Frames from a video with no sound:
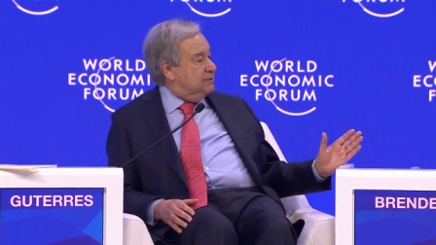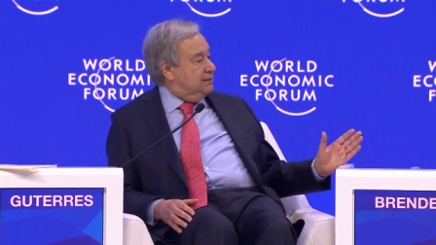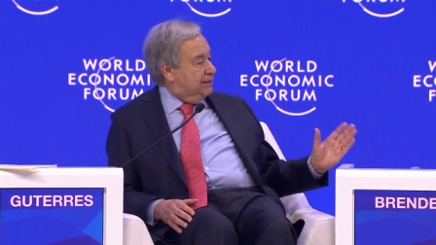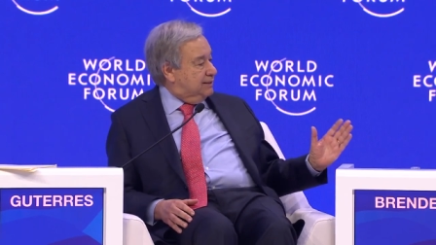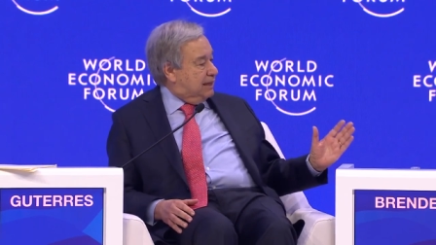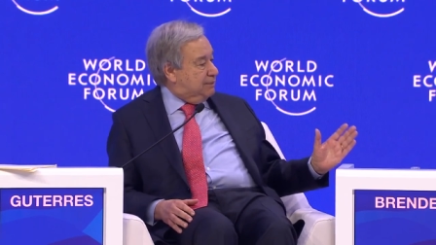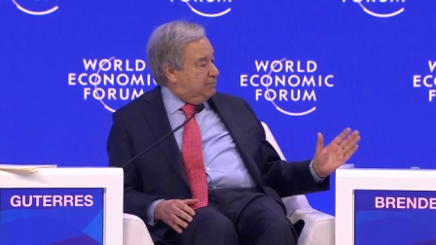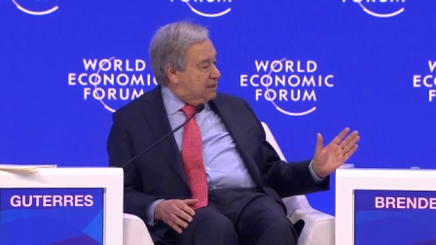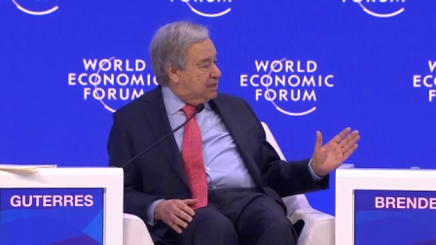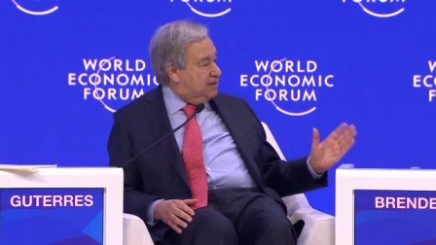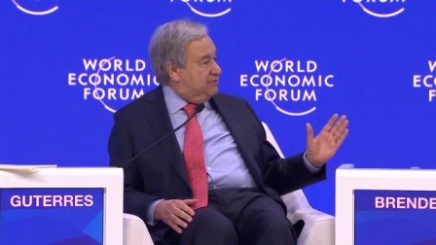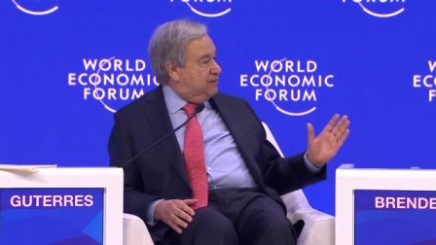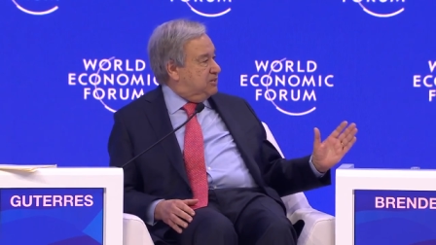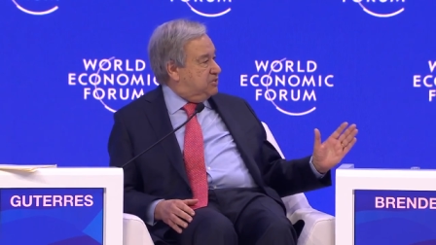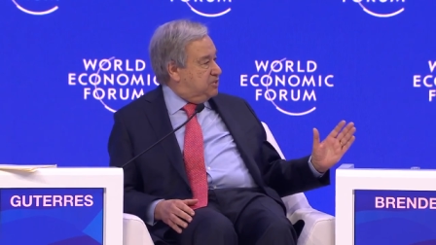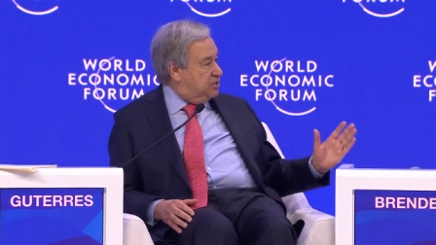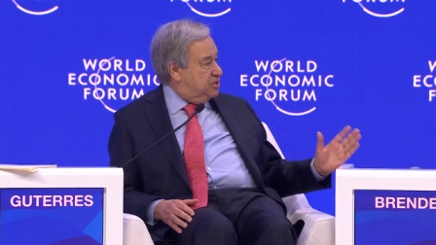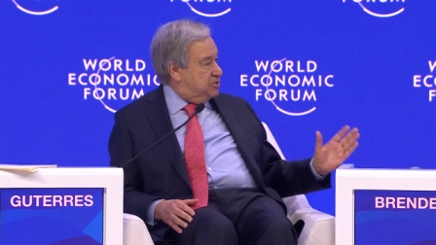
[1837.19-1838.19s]
and I believe
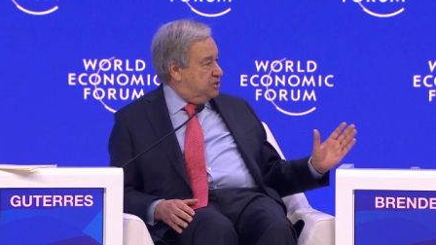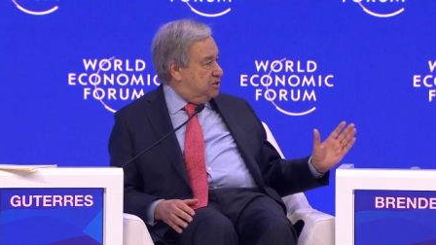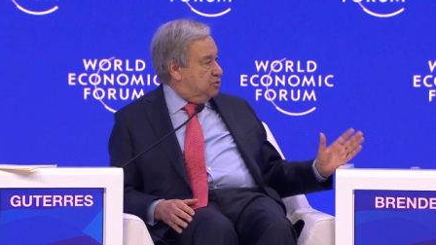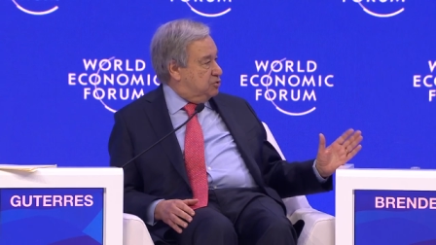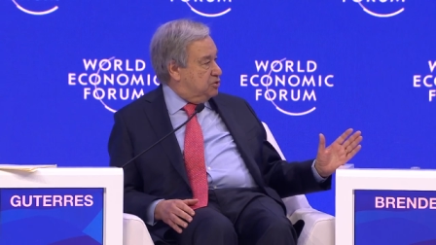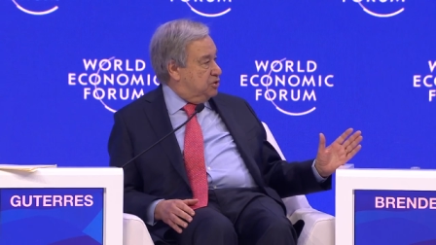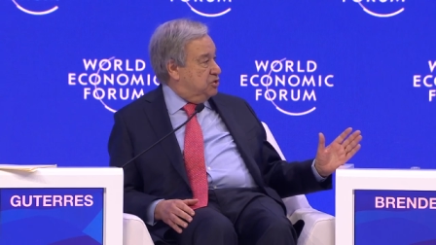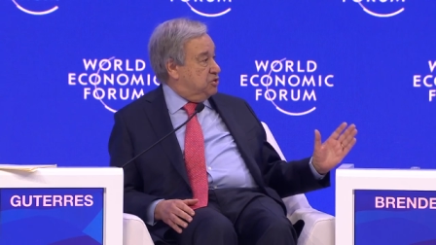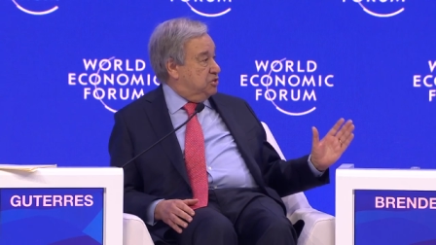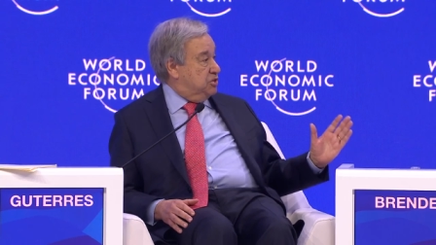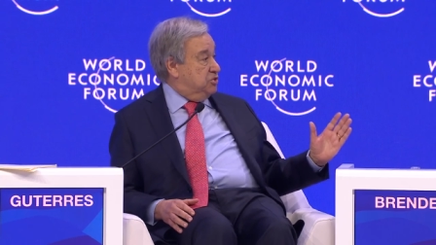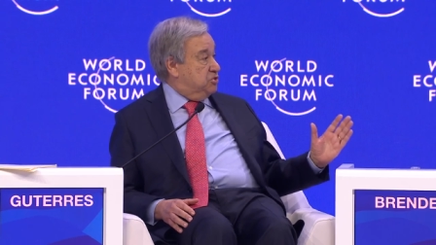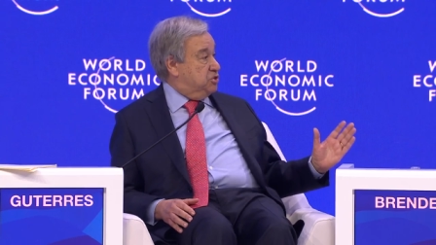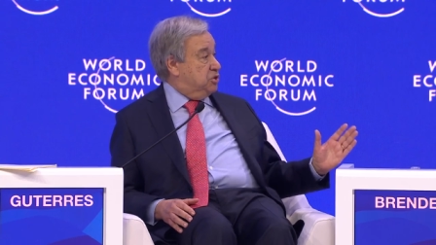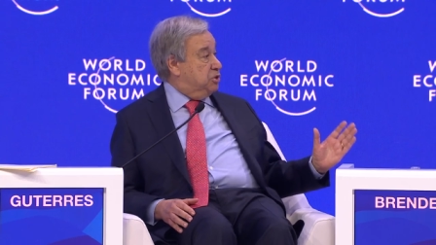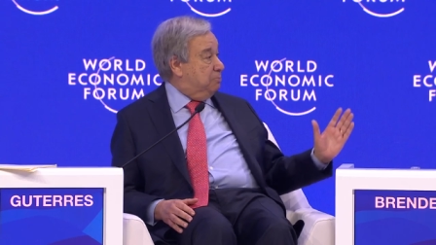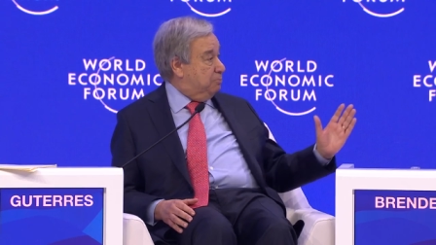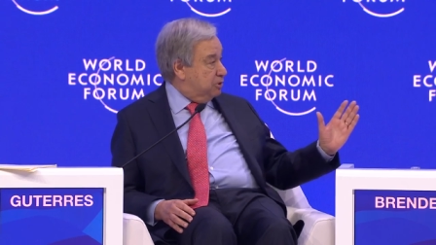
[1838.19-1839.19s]
that serious negotiation is
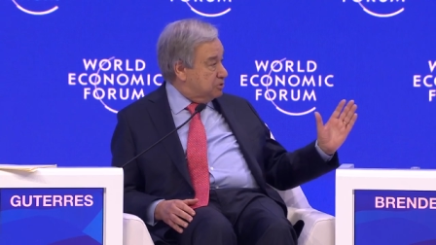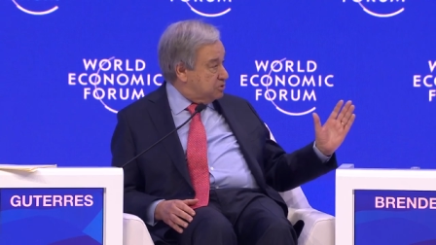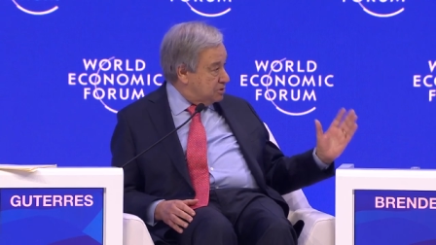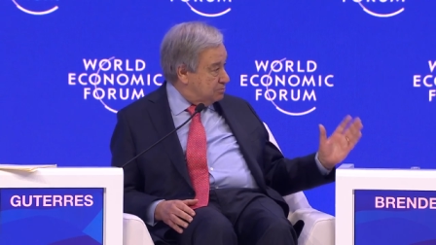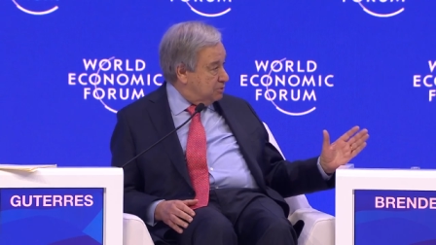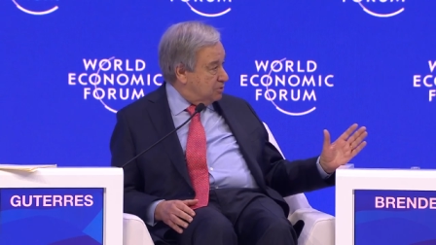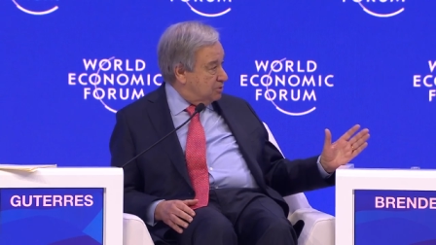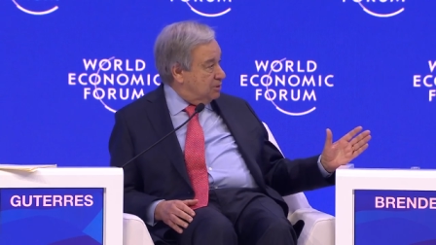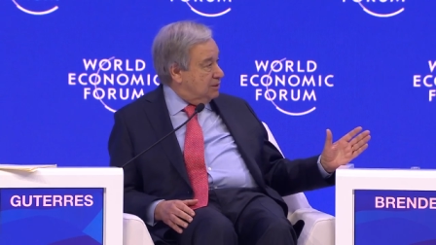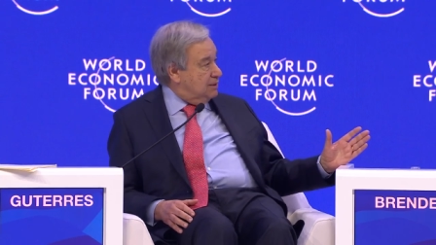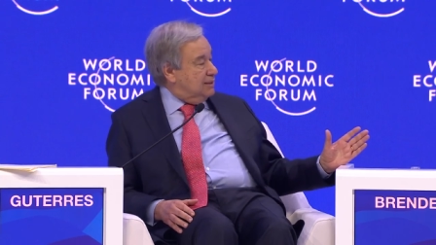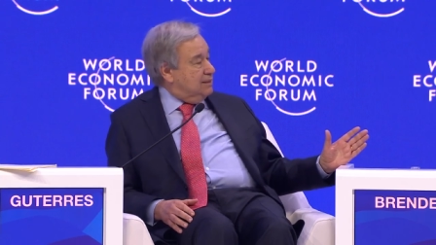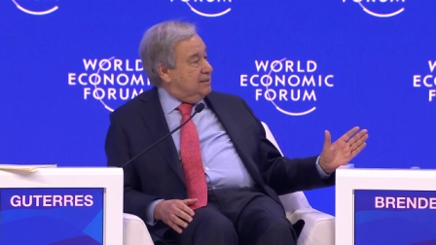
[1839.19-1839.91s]
still possible,